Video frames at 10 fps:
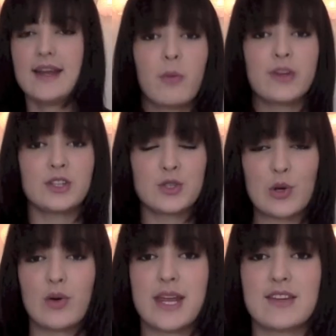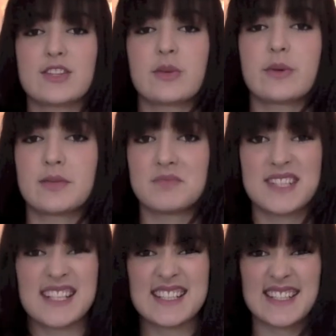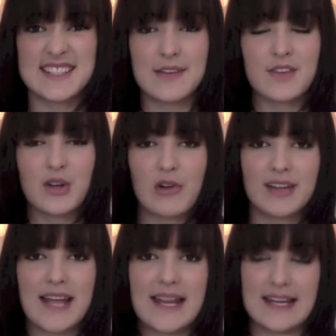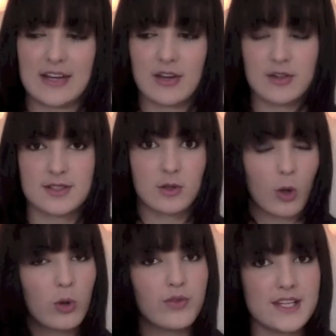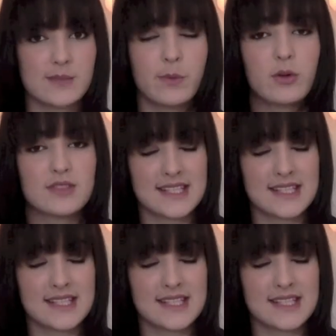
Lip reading: But when you're talking to a 67-year-old lady who's called this book